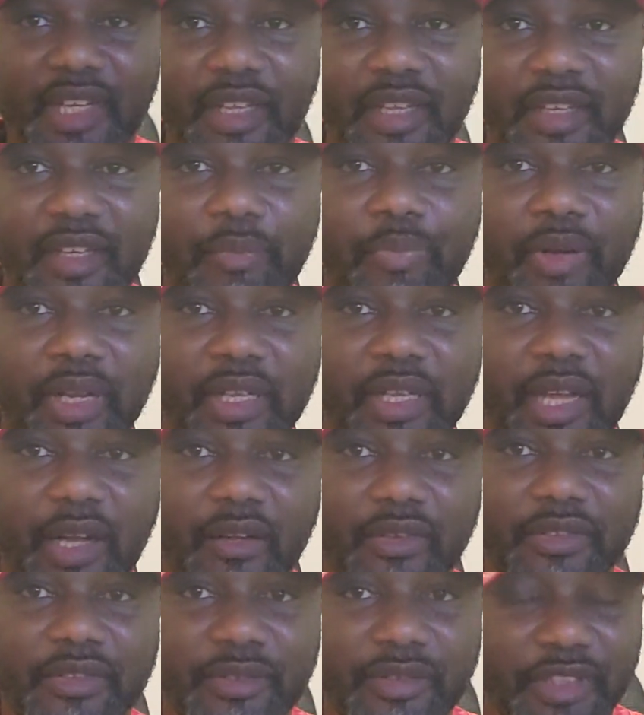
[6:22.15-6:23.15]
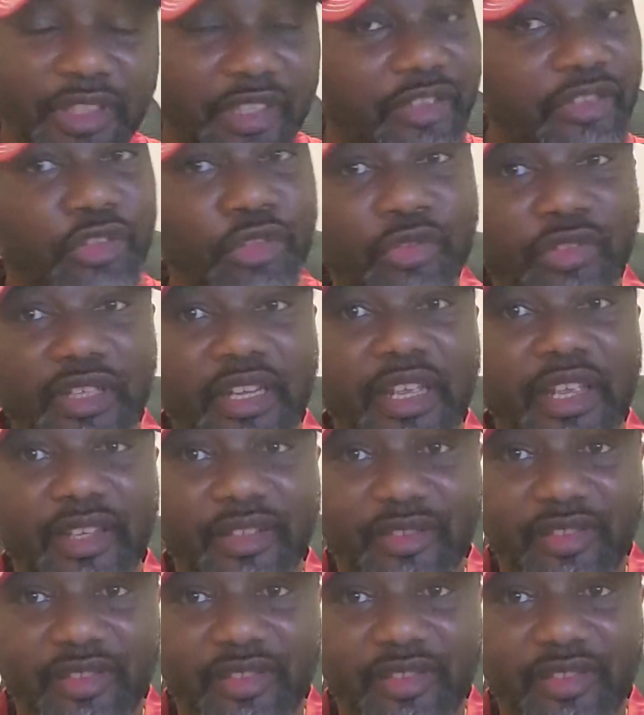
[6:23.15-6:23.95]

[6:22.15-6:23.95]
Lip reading: playoffs. It's usually